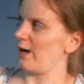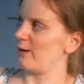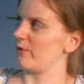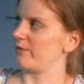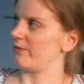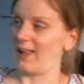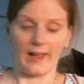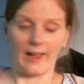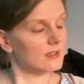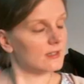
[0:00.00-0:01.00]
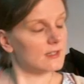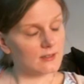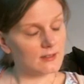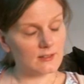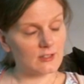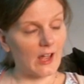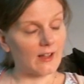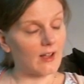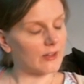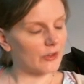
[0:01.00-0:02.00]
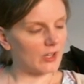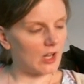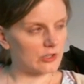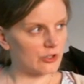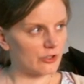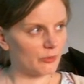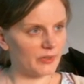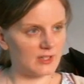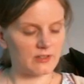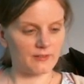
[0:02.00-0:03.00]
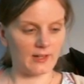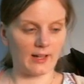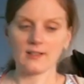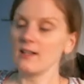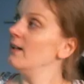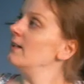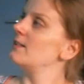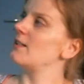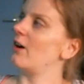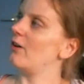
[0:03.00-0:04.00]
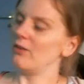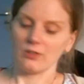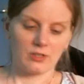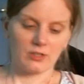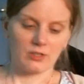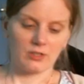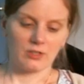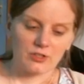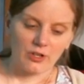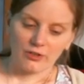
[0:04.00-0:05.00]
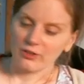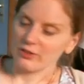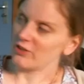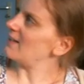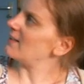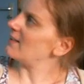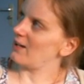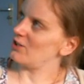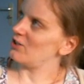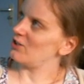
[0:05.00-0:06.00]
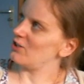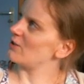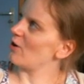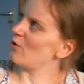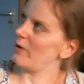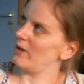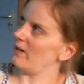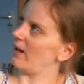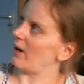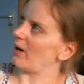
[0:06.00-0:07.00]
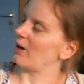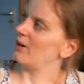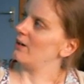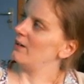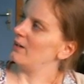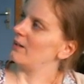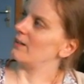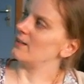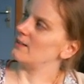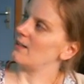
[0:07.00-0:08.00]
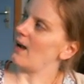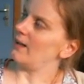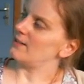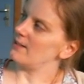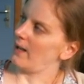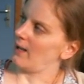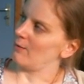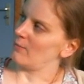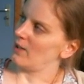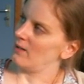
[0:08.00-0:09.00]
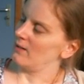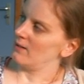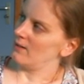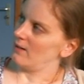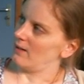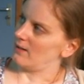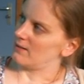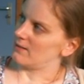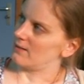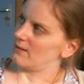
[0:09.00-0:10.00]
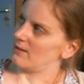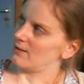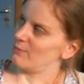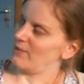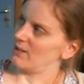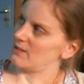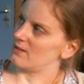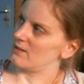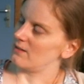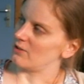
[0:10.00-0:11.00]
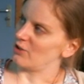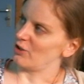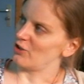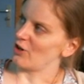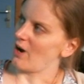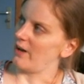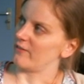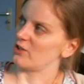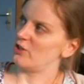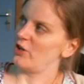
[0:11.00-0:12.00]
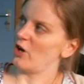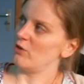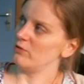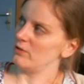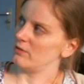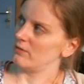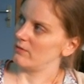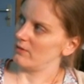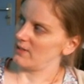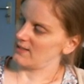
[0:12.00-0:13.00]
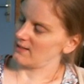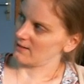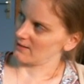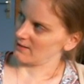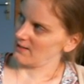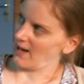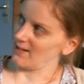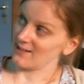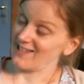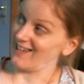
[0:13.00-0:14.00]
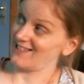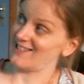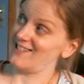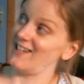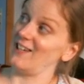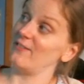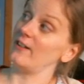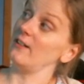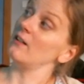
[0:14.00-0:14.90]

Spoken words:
of land, like agricultural piece of land. So the translation is nowhere near. This guy's name is, this means a certain kind of a stone. This is a Saint Stephen,